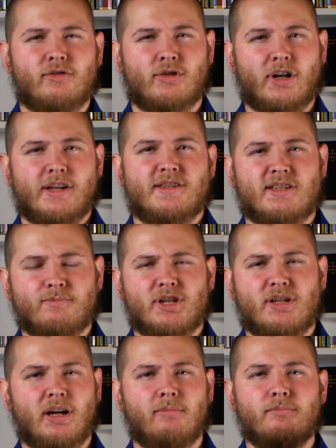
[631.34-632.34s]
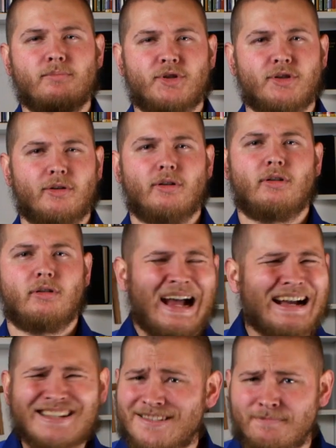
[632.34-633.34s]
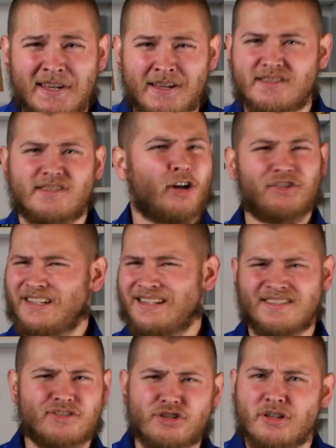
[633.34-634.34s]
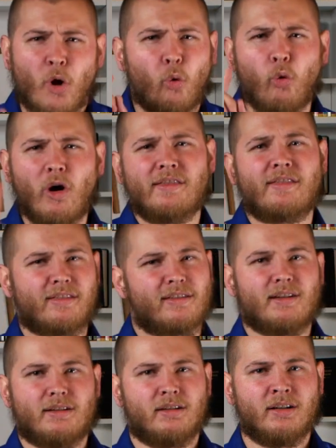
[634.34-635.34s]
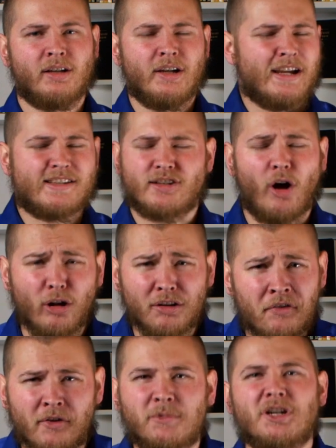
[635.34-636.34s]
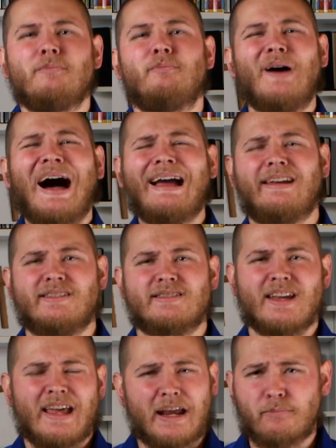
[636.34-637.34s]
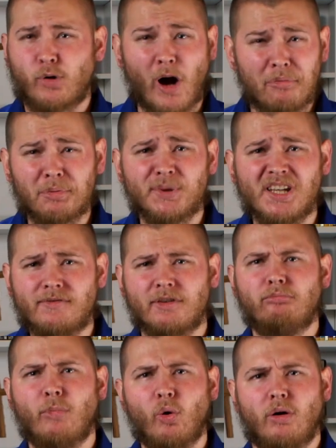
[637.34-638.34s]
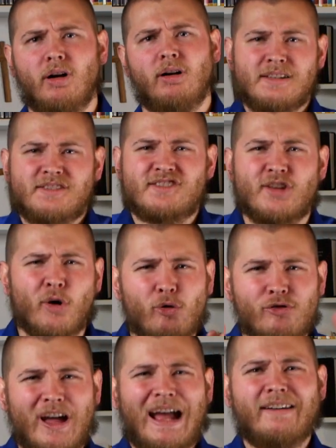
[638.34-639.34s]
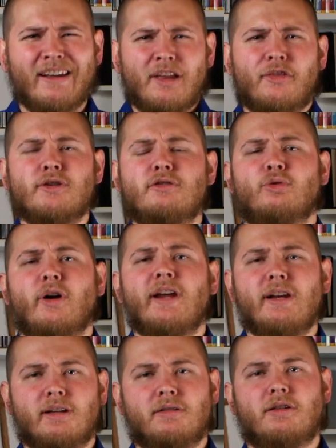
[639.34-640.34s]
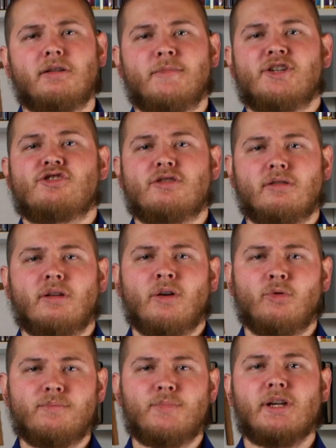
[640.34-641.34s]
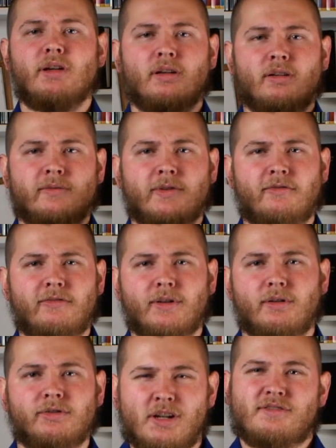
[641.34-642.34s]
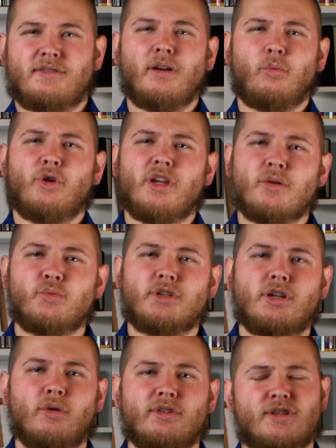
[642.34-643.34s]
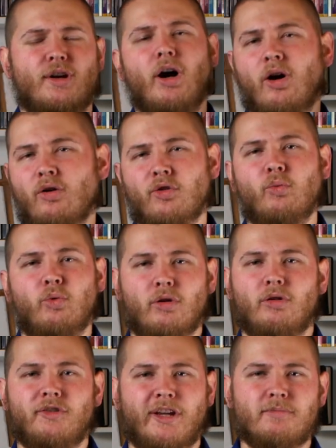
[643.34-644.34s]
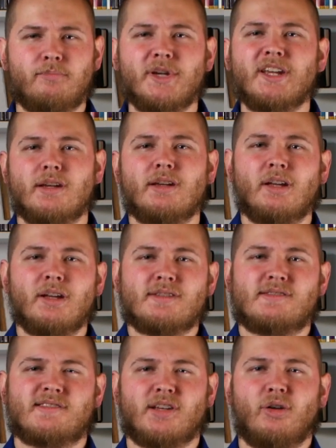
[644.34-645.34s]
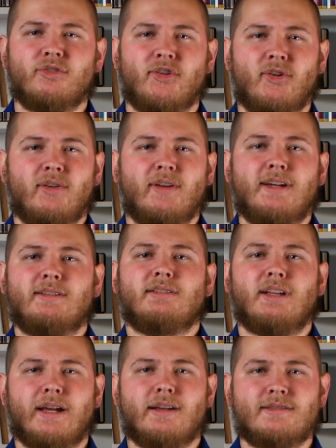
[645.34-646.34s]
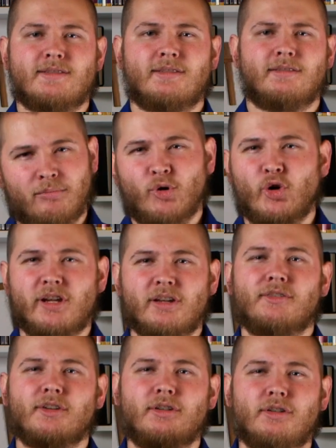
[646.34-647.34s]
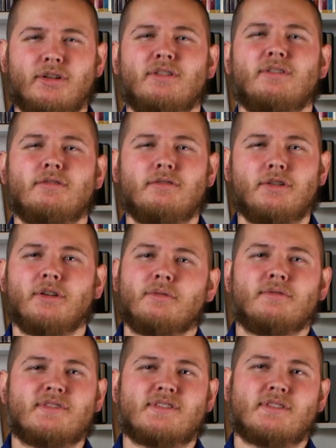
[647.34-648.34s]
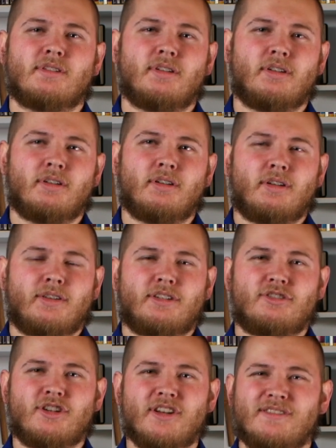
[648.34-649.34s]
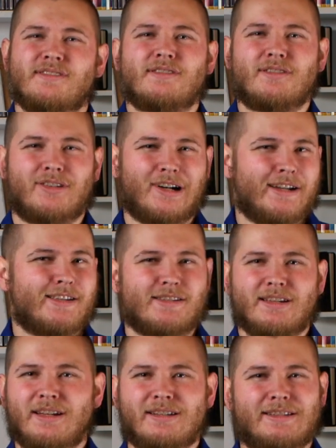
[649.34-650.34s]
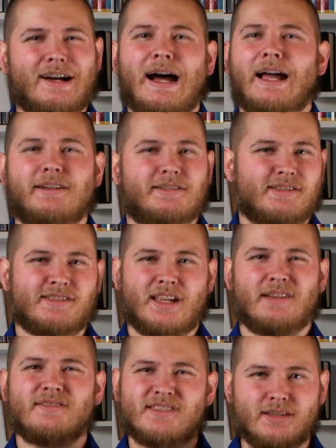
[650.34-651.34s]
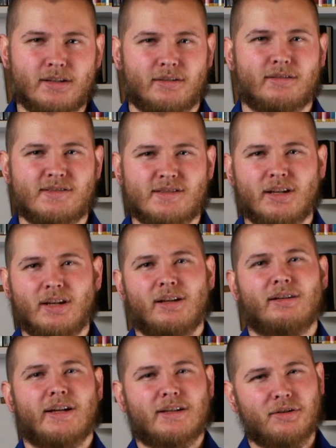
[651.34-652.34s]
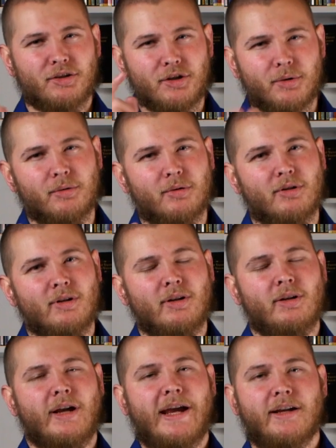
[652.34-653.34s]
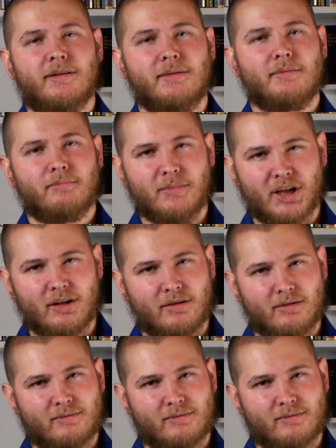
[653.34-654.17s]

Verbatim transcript: Christ and become pure. Us being salt, it isn't just one thing, it's all of them combined, and probably even more, so that the Great Commission would be fulfilled, so that we would go into all the world and be salt and light, bringing the good news that Jesus Christ died to save sinners like you and me.